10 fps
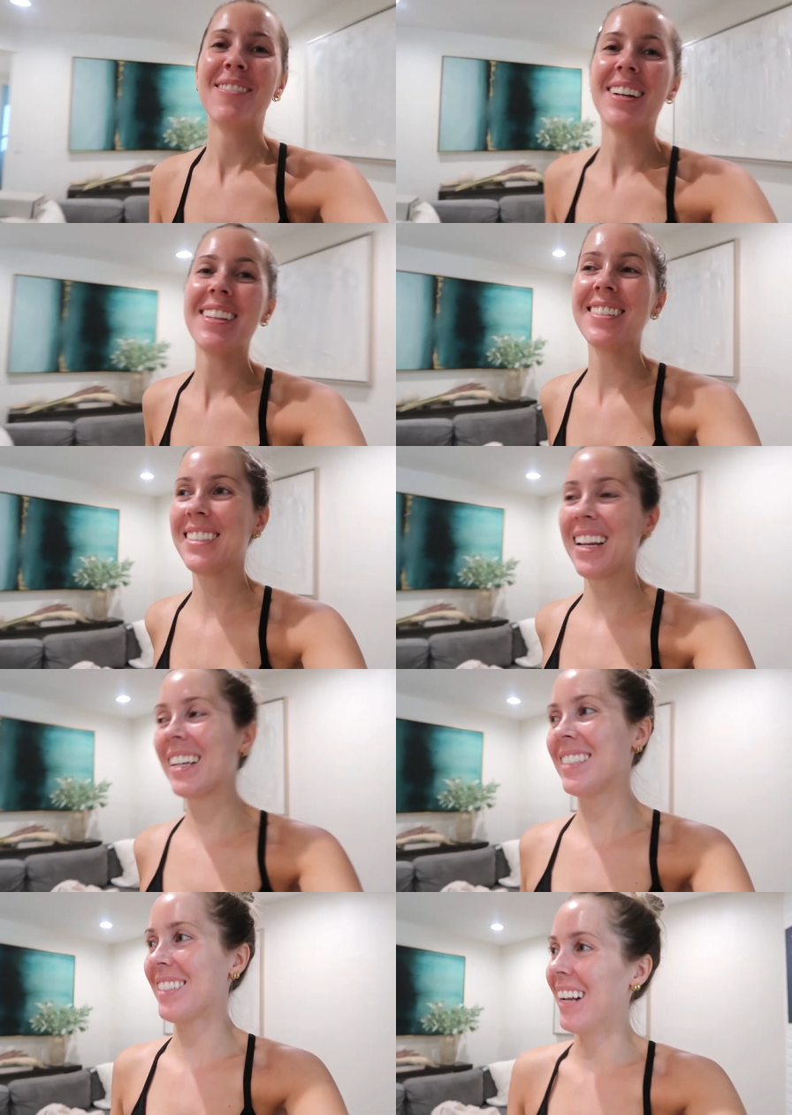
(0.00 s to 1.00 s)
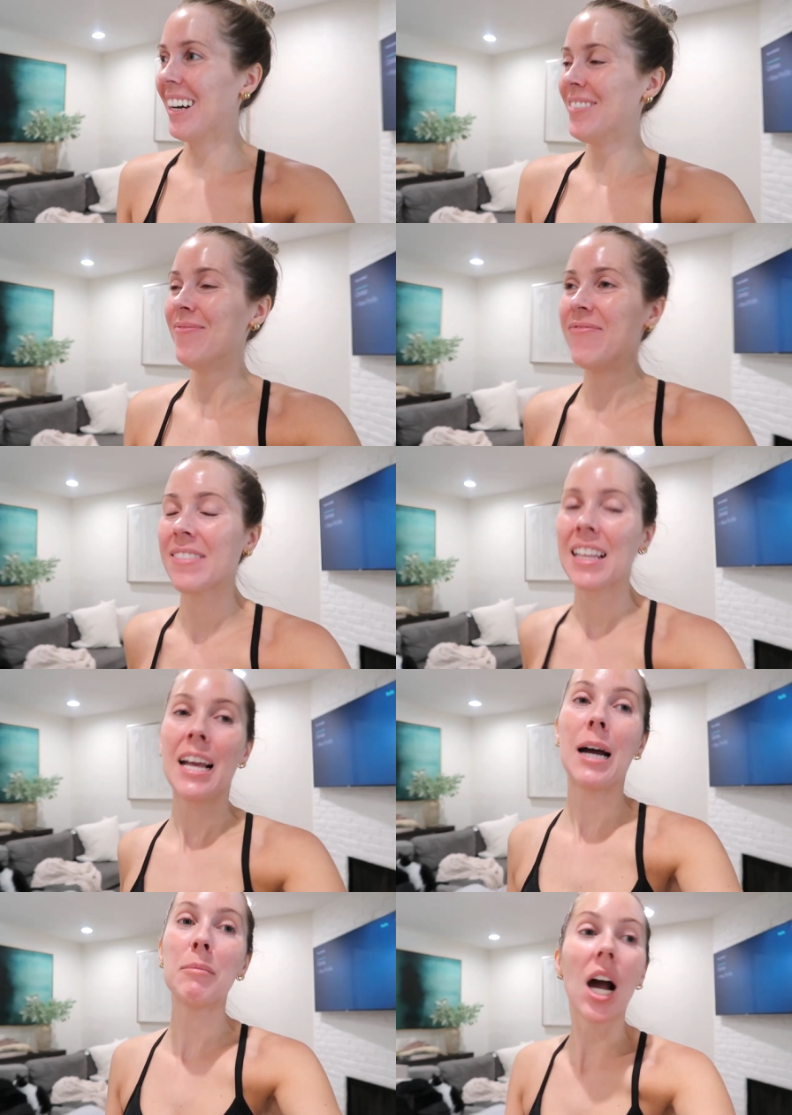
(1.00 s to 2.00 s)
one of those days, you know?
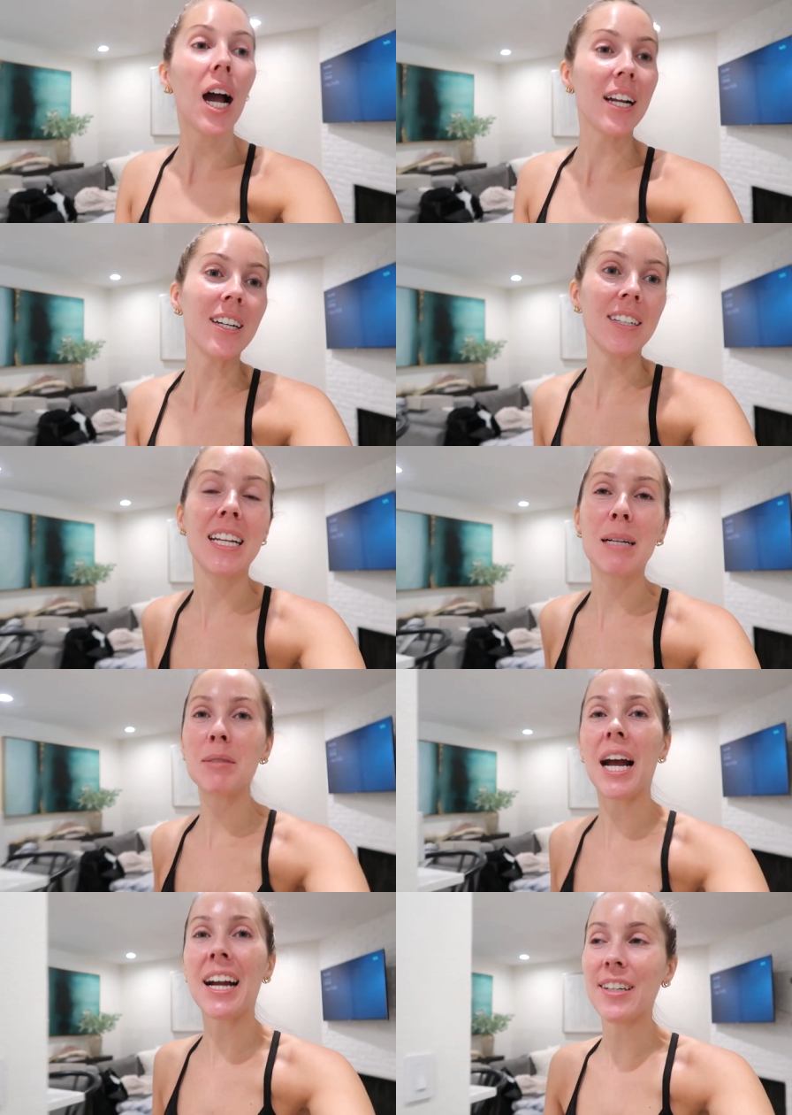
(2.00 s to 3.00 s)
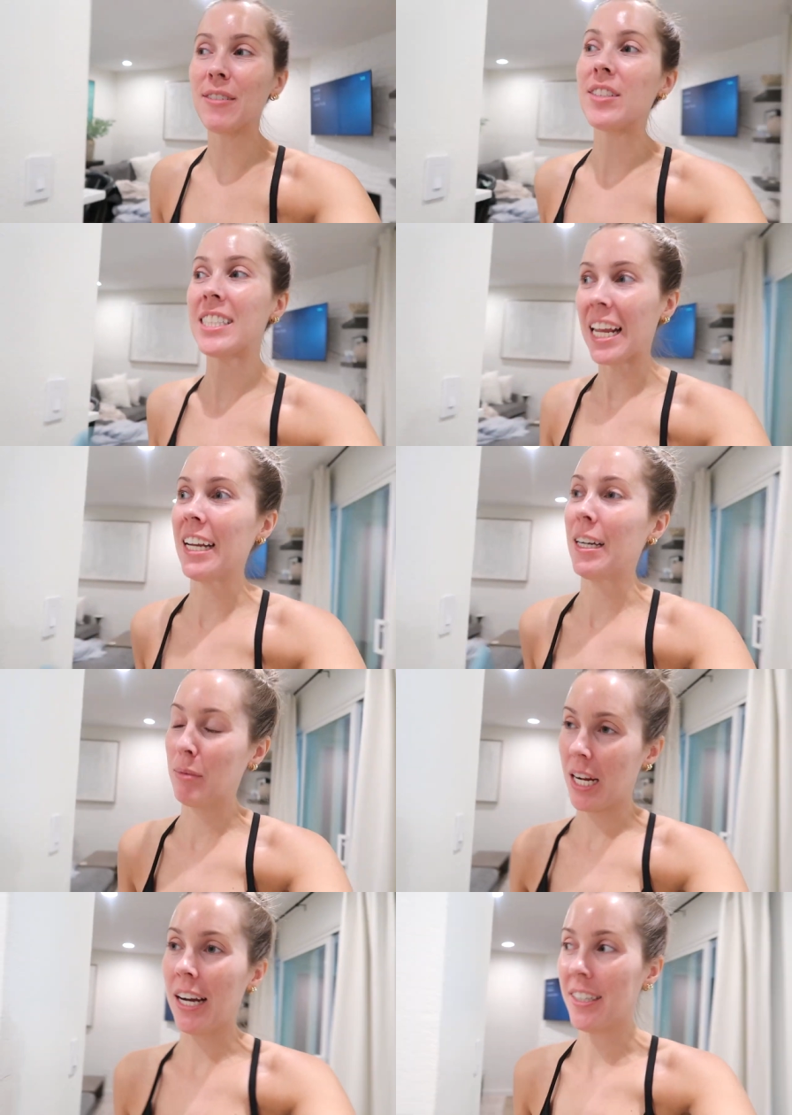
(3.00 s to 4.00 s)
I'm tired and I'm tired of saying I'm
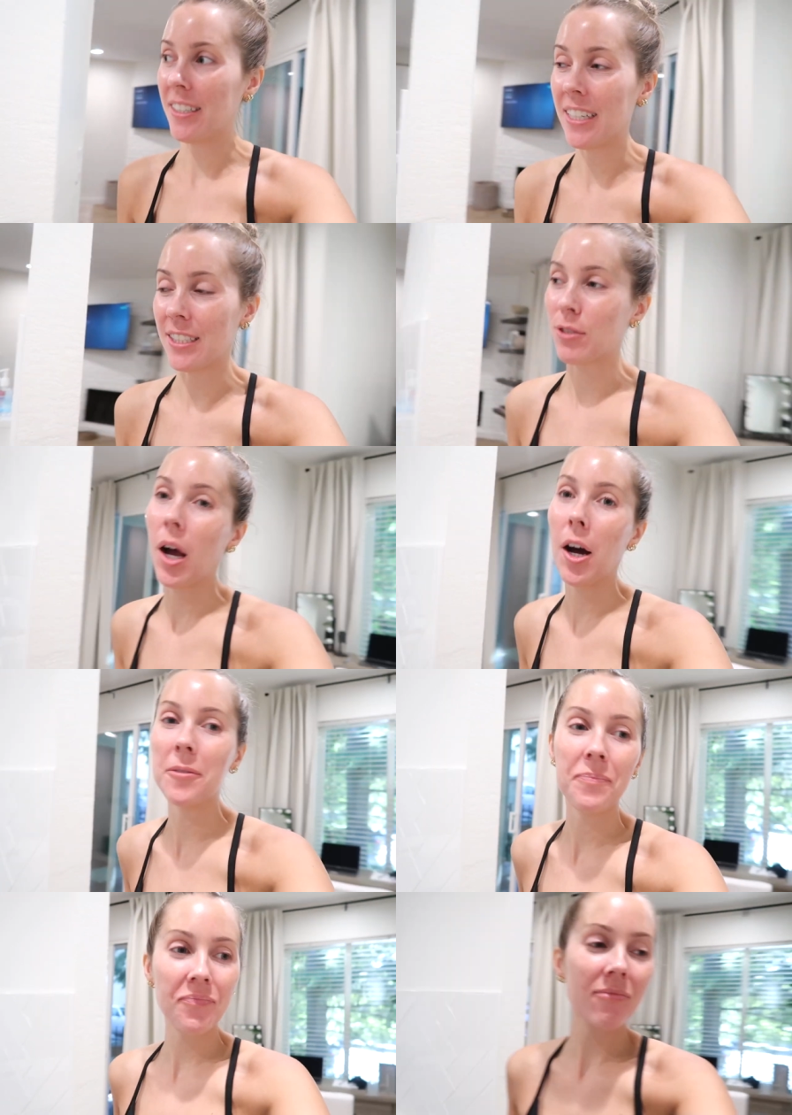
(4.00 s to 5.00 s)
tired as well.